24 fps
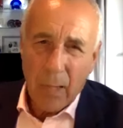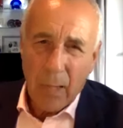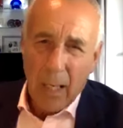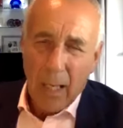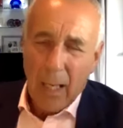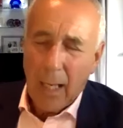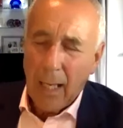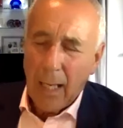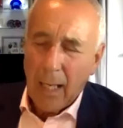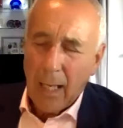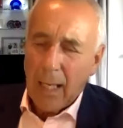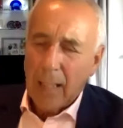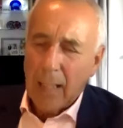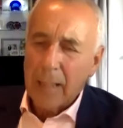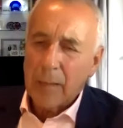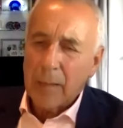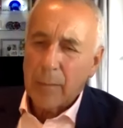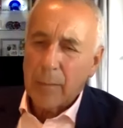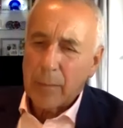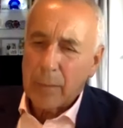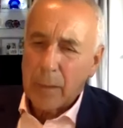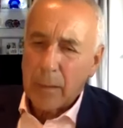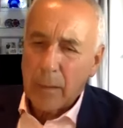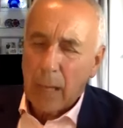And
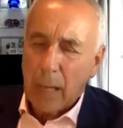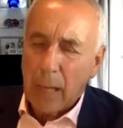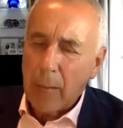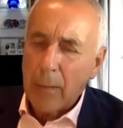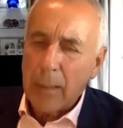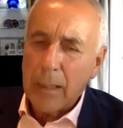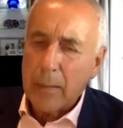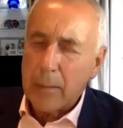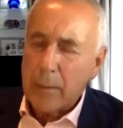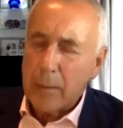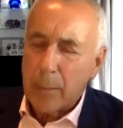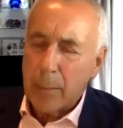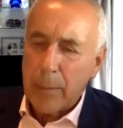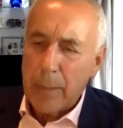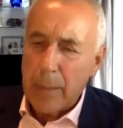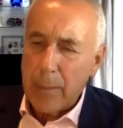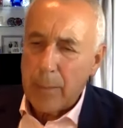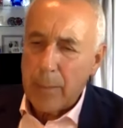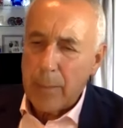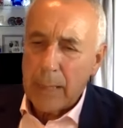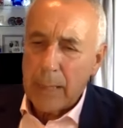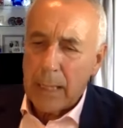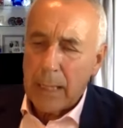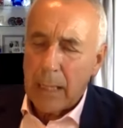the
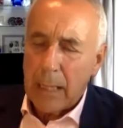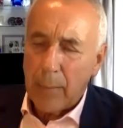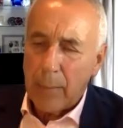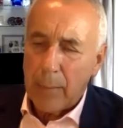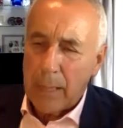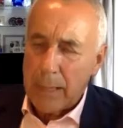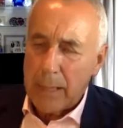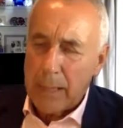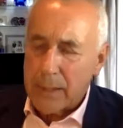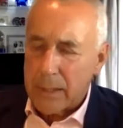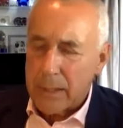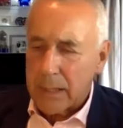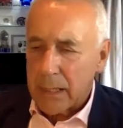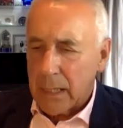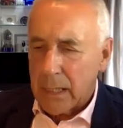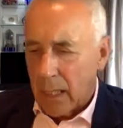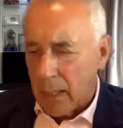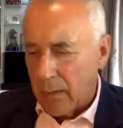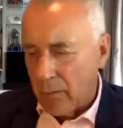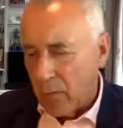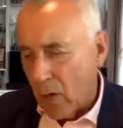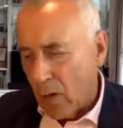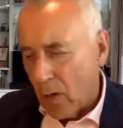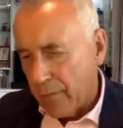PPE, I mean, let's just kind
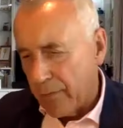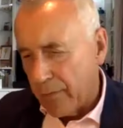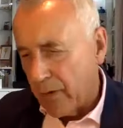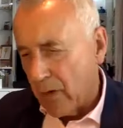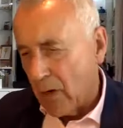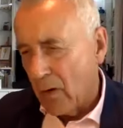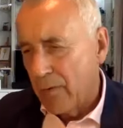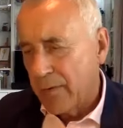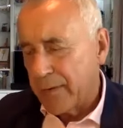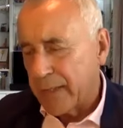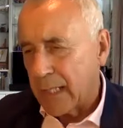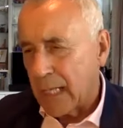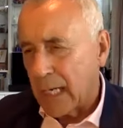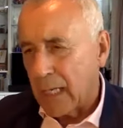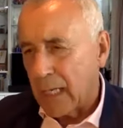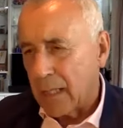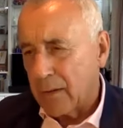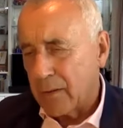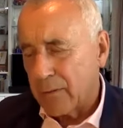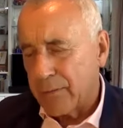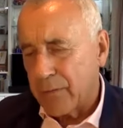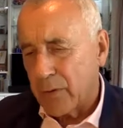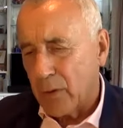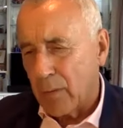of hover over that
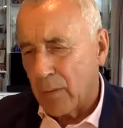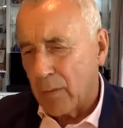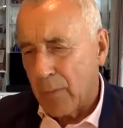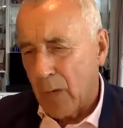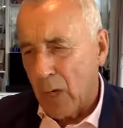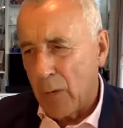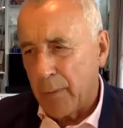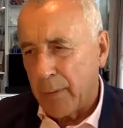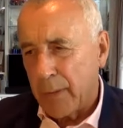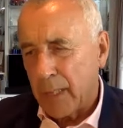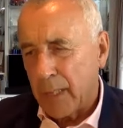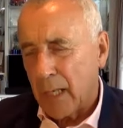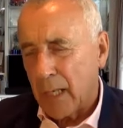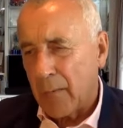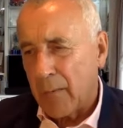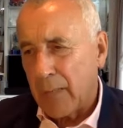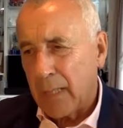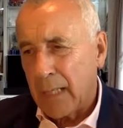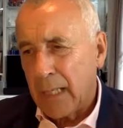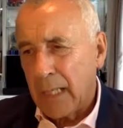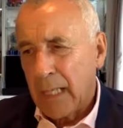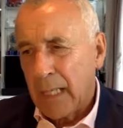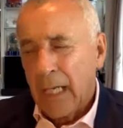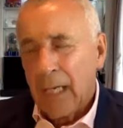for a moment. I
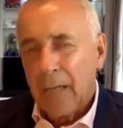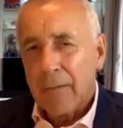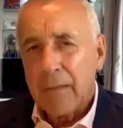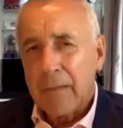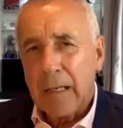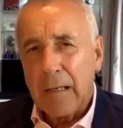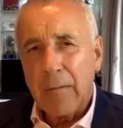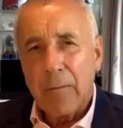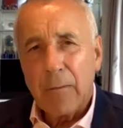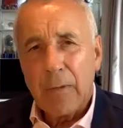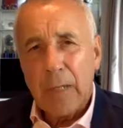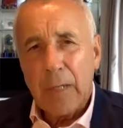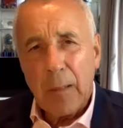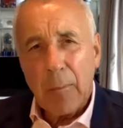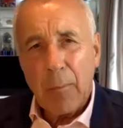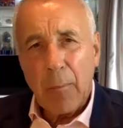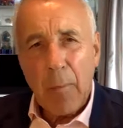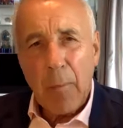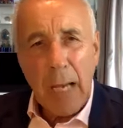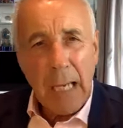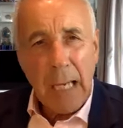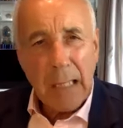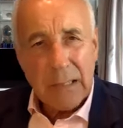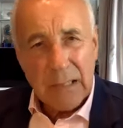mean, the
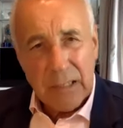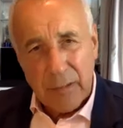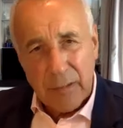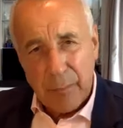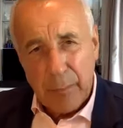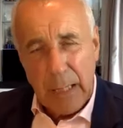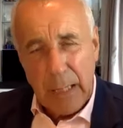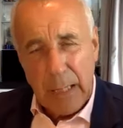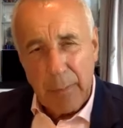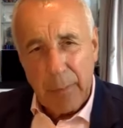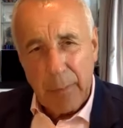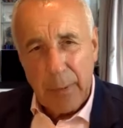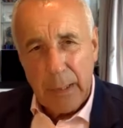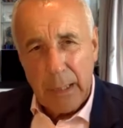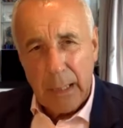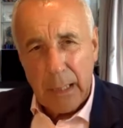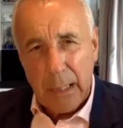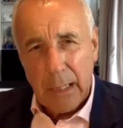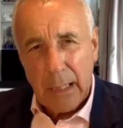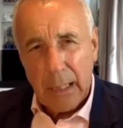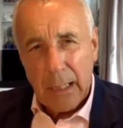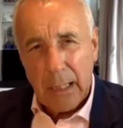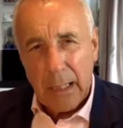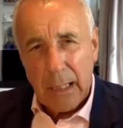amount of
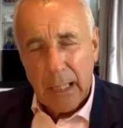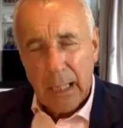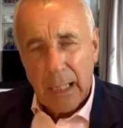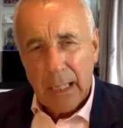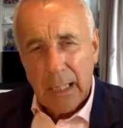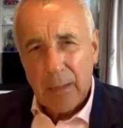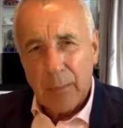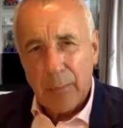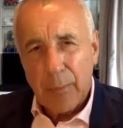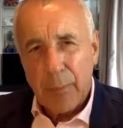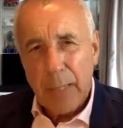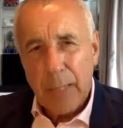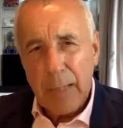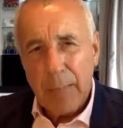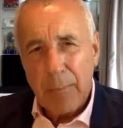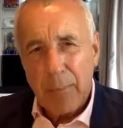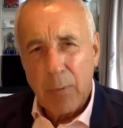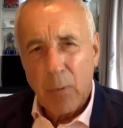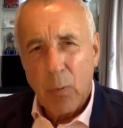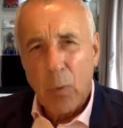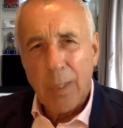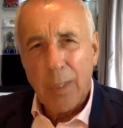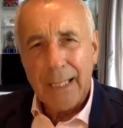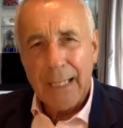PPE that people
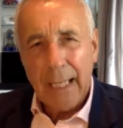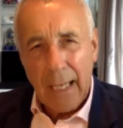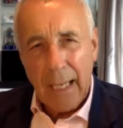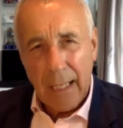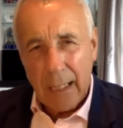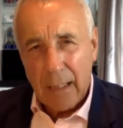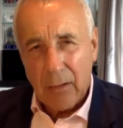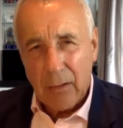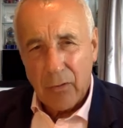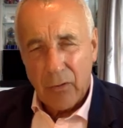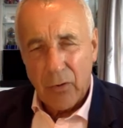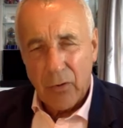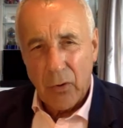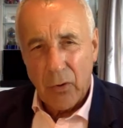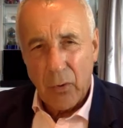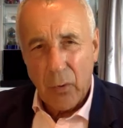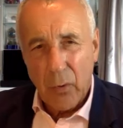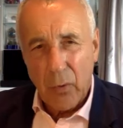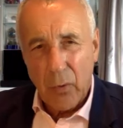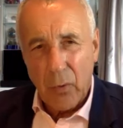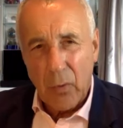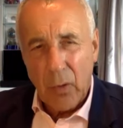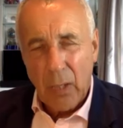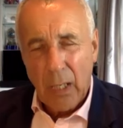were getting
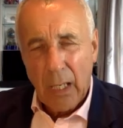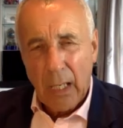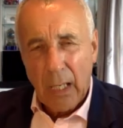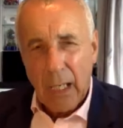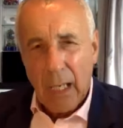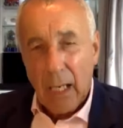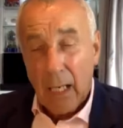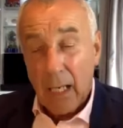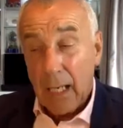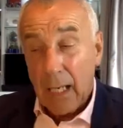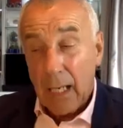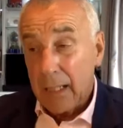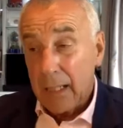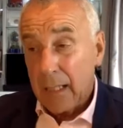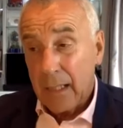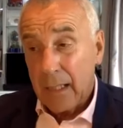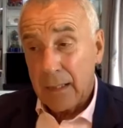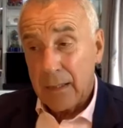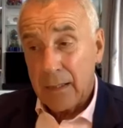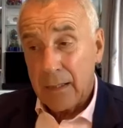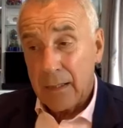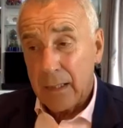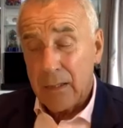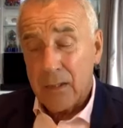through, and
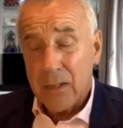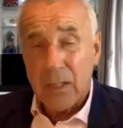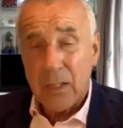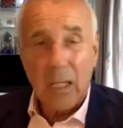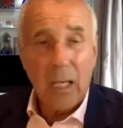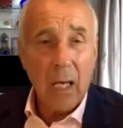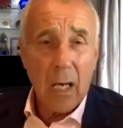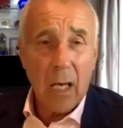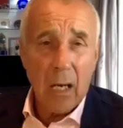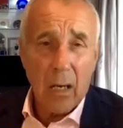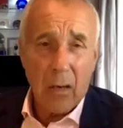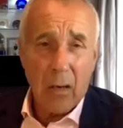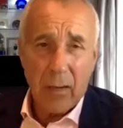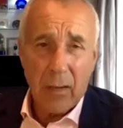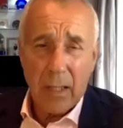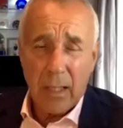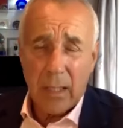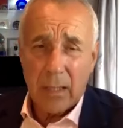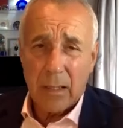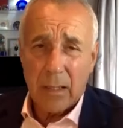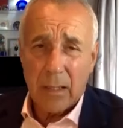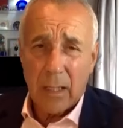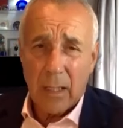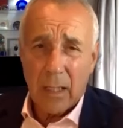indeed still are
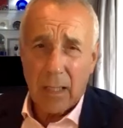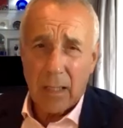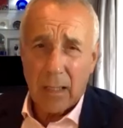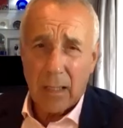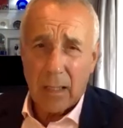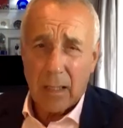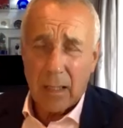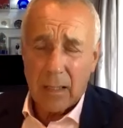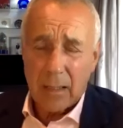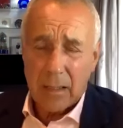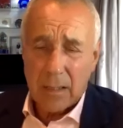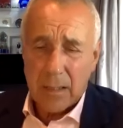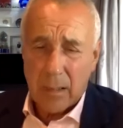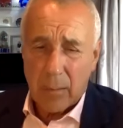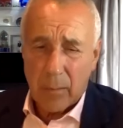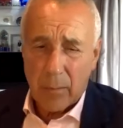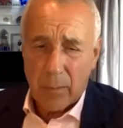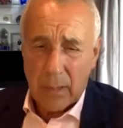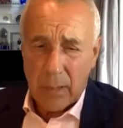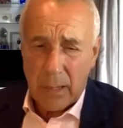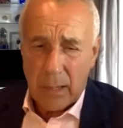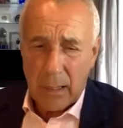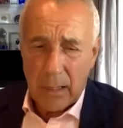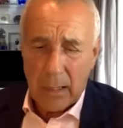in some of
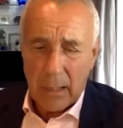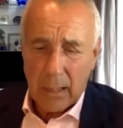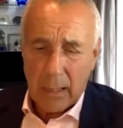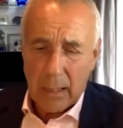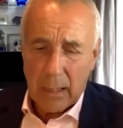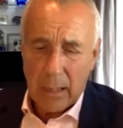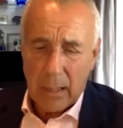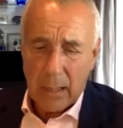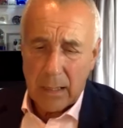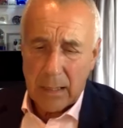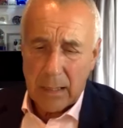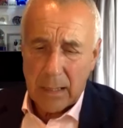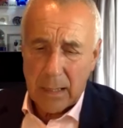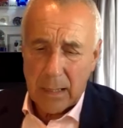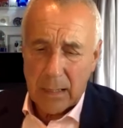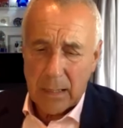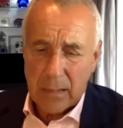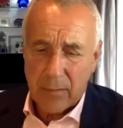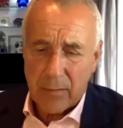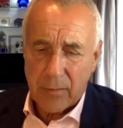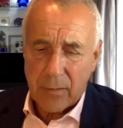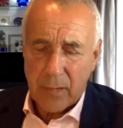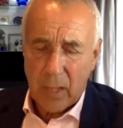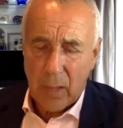the
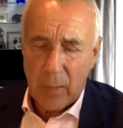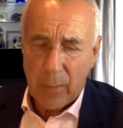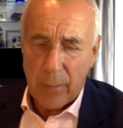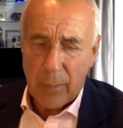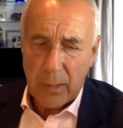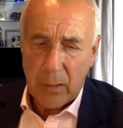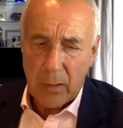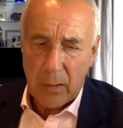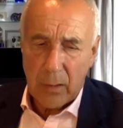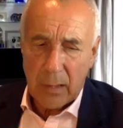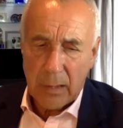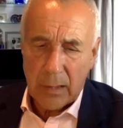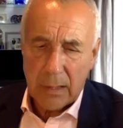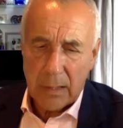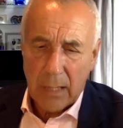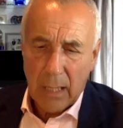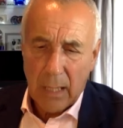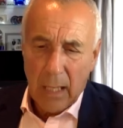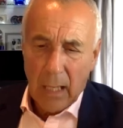intensive therapy units.